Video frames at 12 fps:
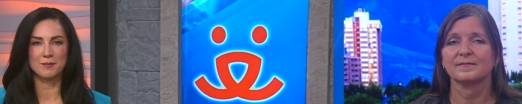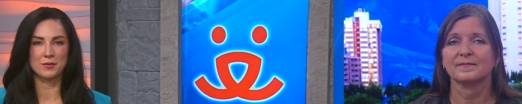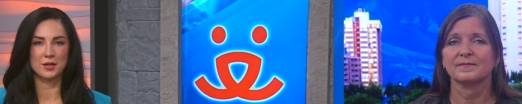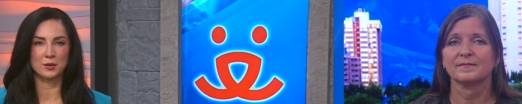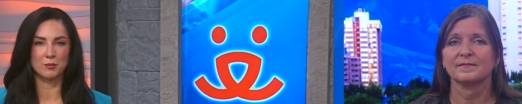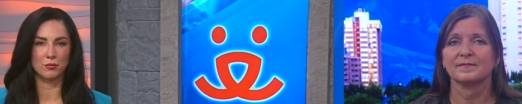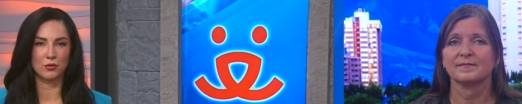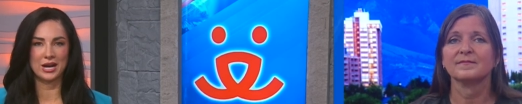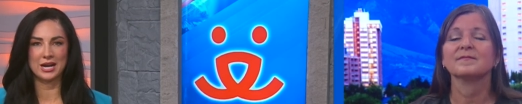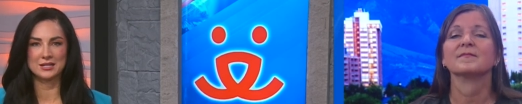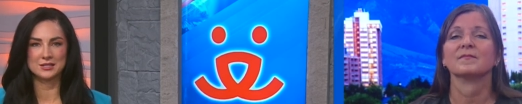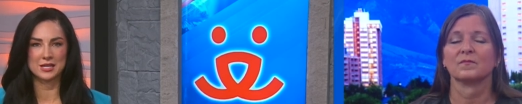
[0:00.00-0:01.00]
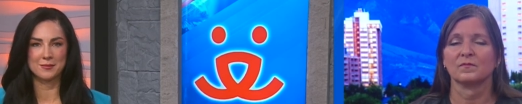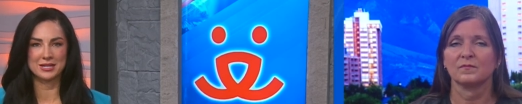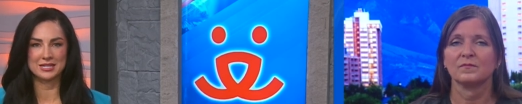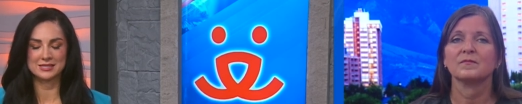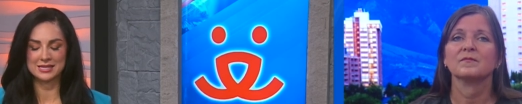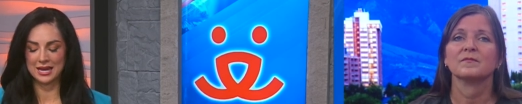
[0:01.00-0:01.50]
Speaker 1: their brands i
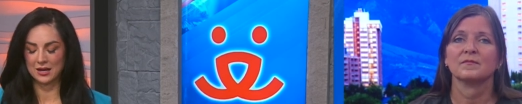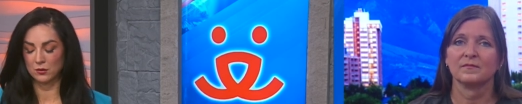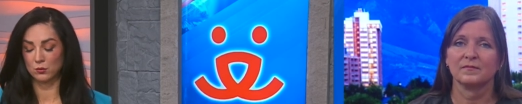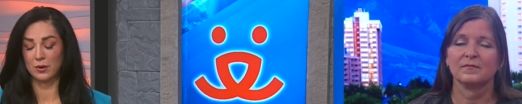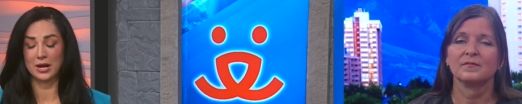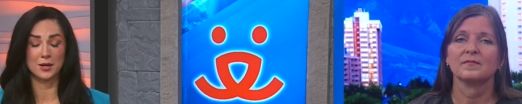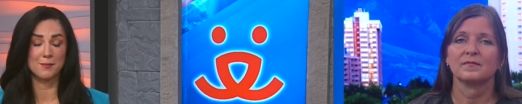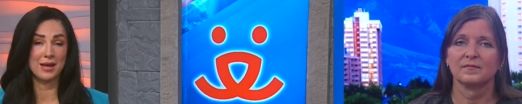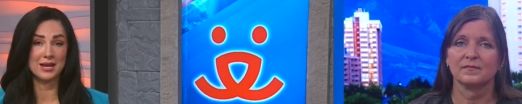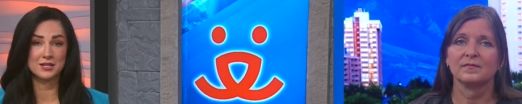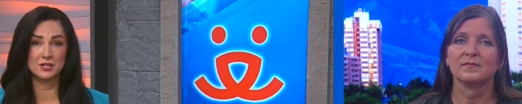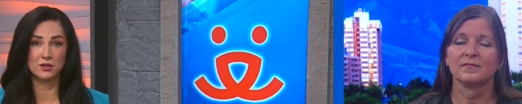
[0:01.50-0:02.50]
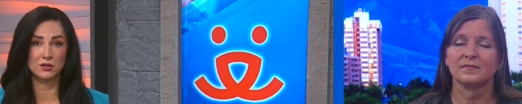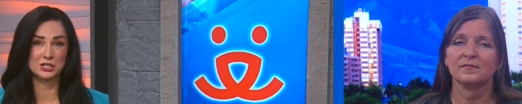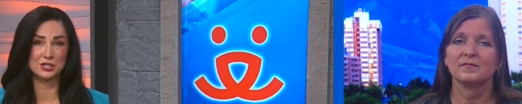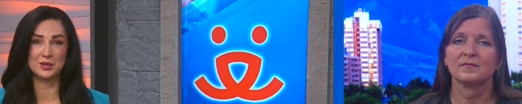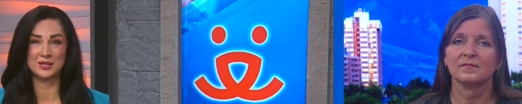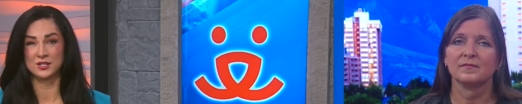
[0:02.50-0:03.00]
mean is that recommended or
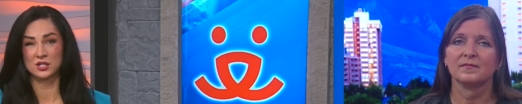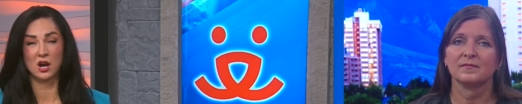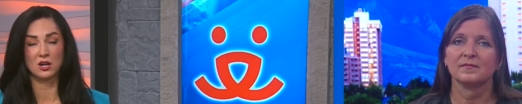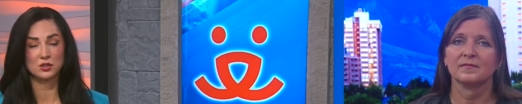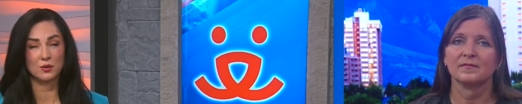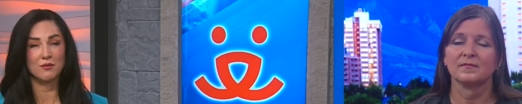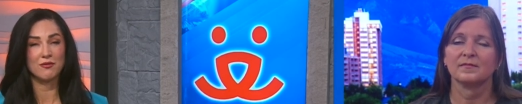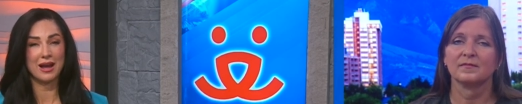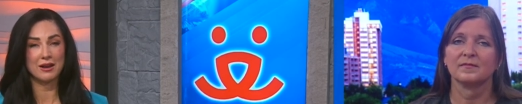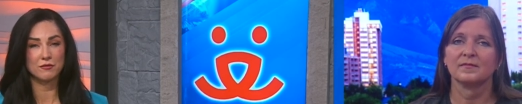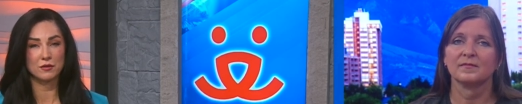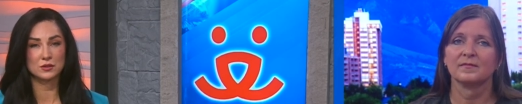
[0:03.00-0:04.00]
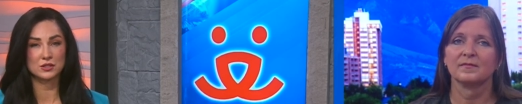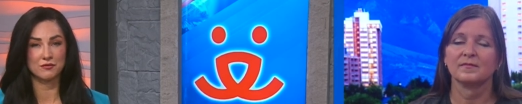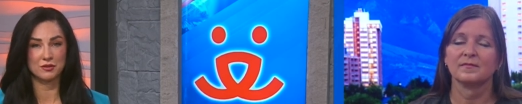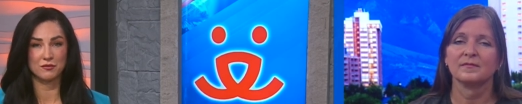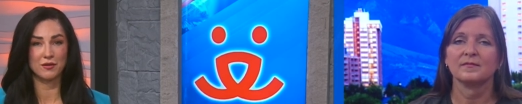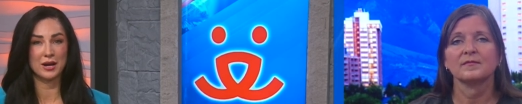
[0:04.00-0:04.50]
do you need to talk to a vet first
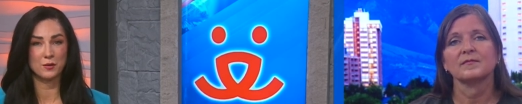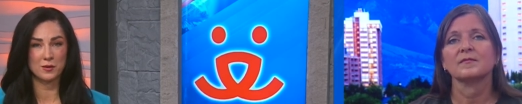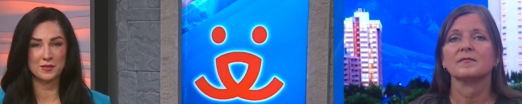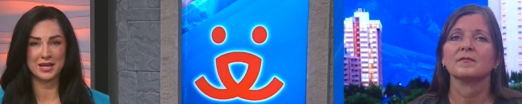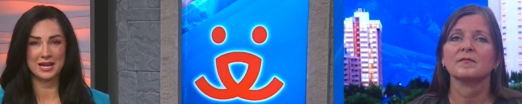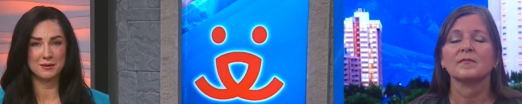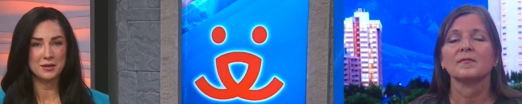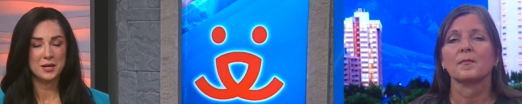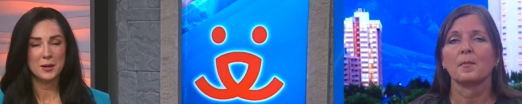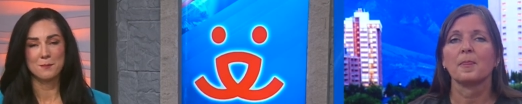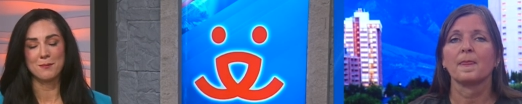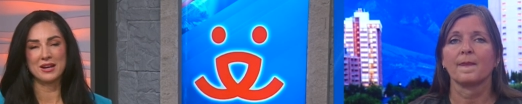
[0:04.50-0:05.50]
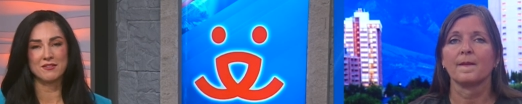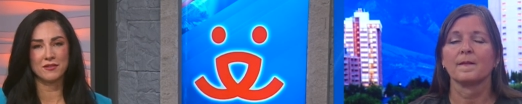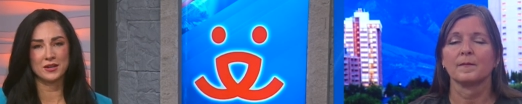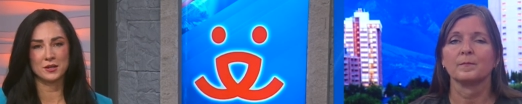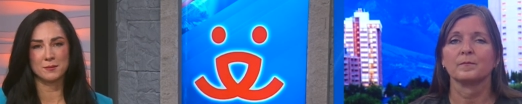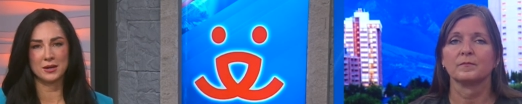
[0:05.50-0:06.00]
if you find one that might
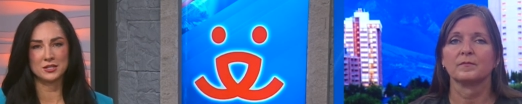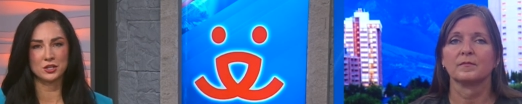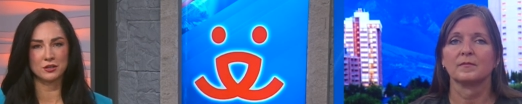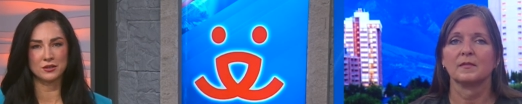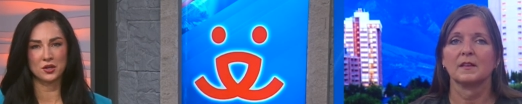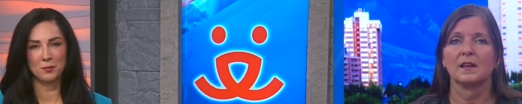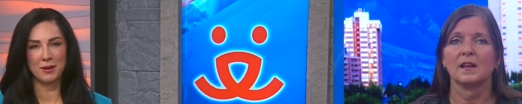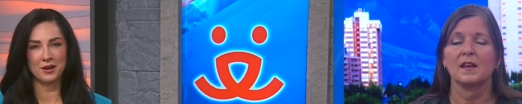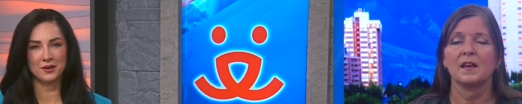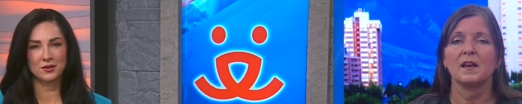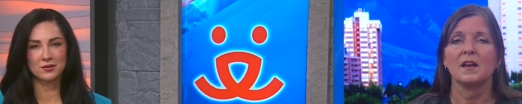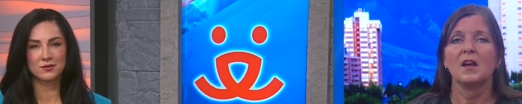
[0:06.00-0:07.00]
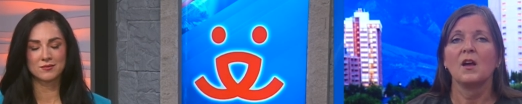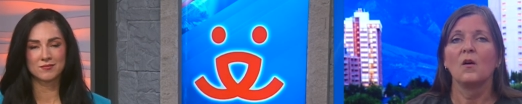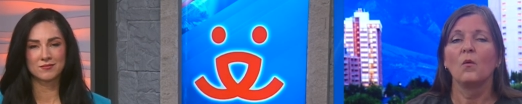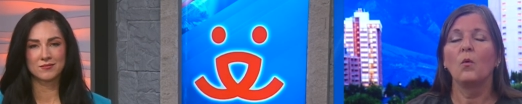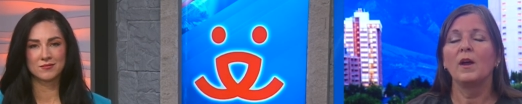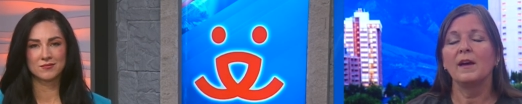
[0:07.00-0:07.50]
fit your budget a little better
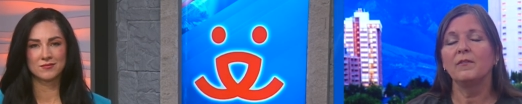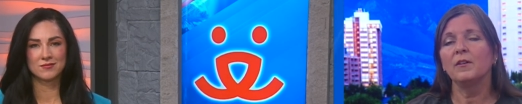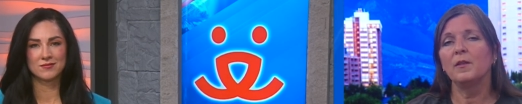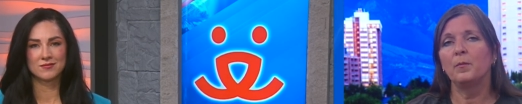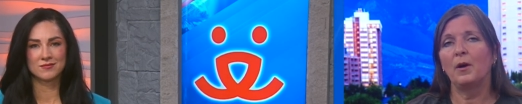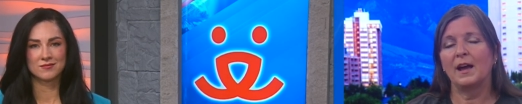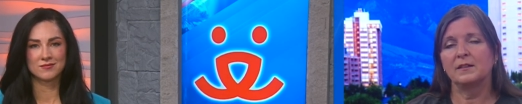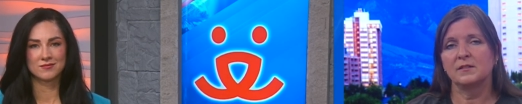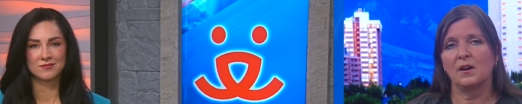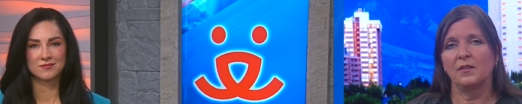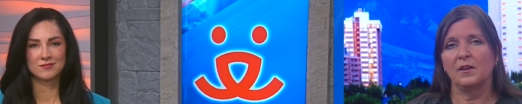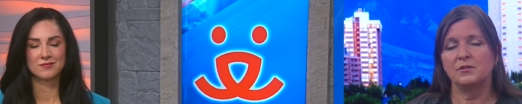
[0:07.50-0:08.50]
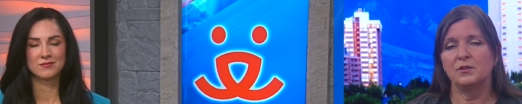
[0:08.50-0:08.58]
whatever the brands are that you